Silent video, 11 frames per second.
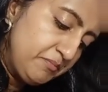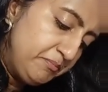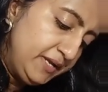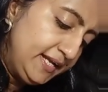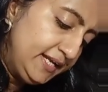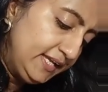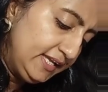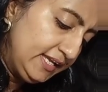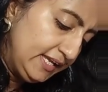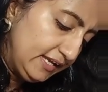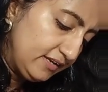
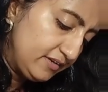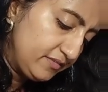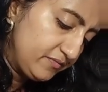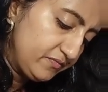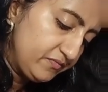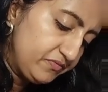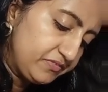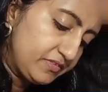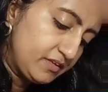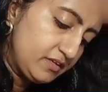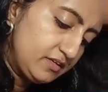BDE.
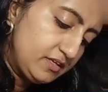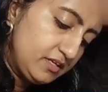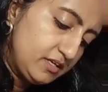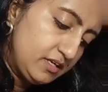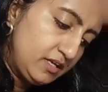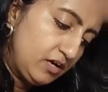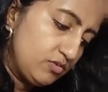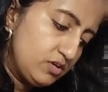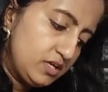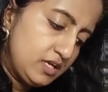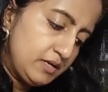Now,
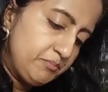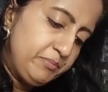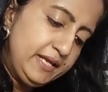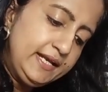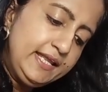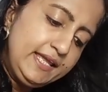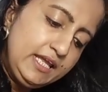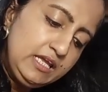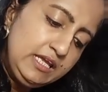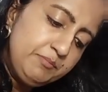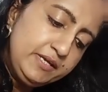
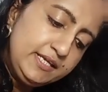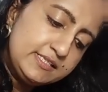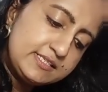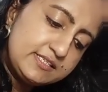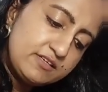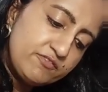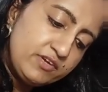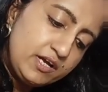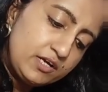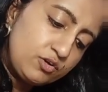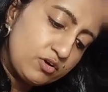BDE means
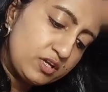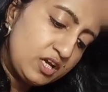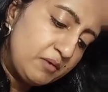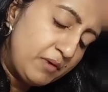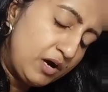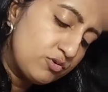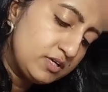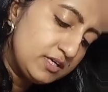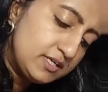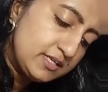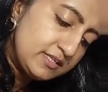we are talking about
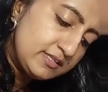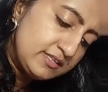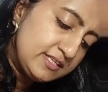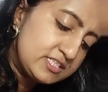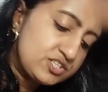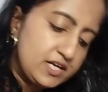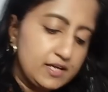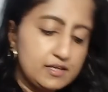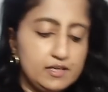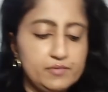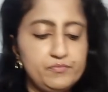this
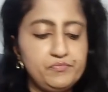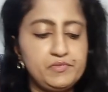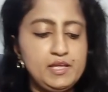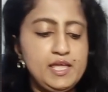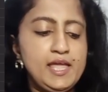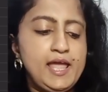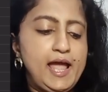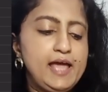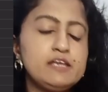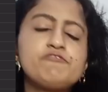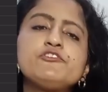triangle.
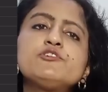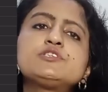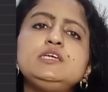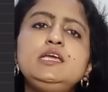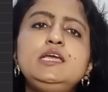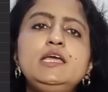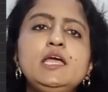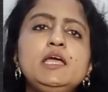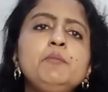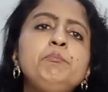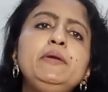And if you see,
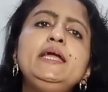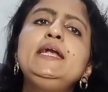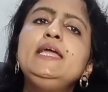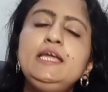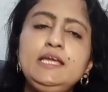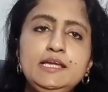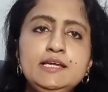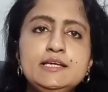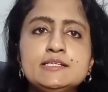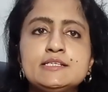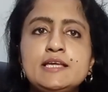
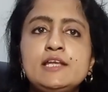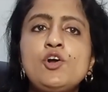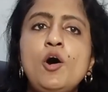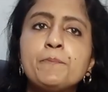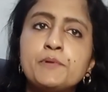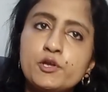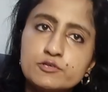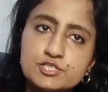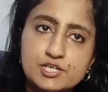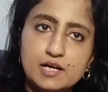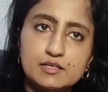BDE is an
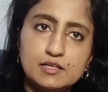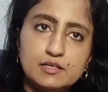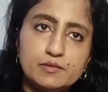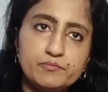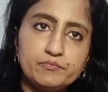obtuse triangle.